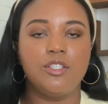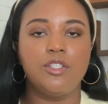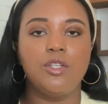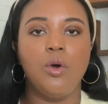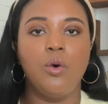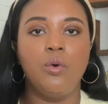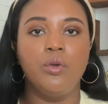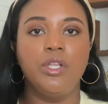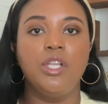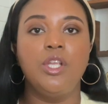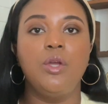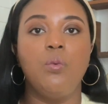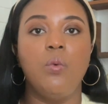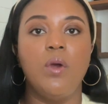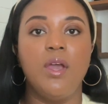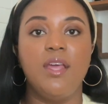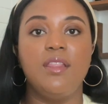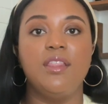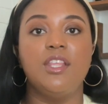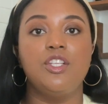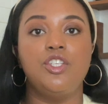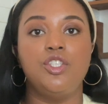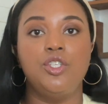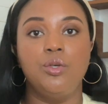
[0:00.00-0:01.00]
the only way
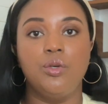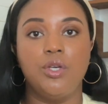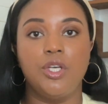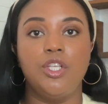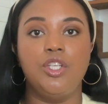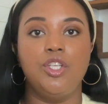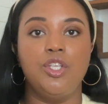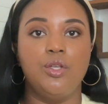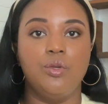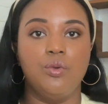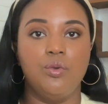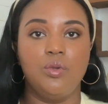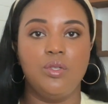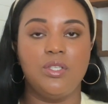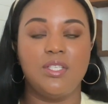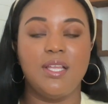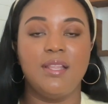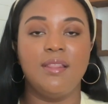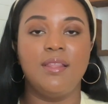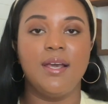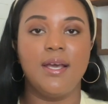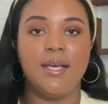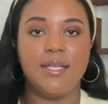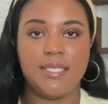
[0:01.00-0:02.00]
that you can use
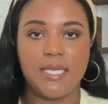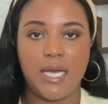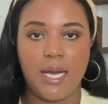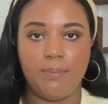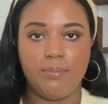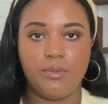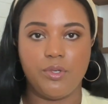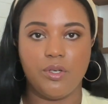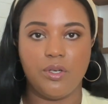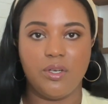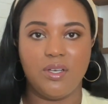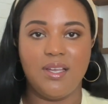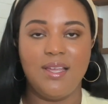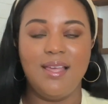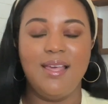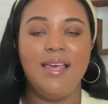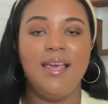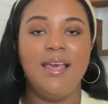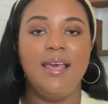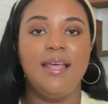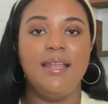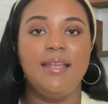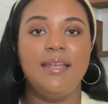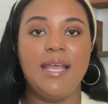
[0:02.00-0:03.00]
the adapter.
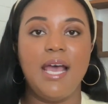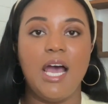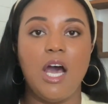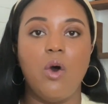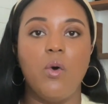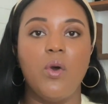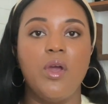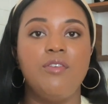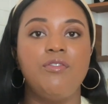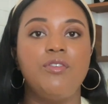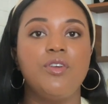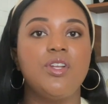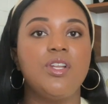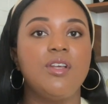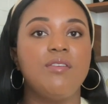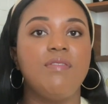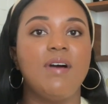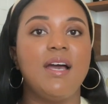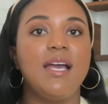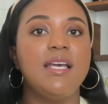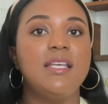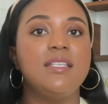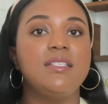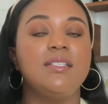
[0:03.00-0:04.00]
Now, if your
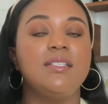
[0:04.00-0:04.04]
device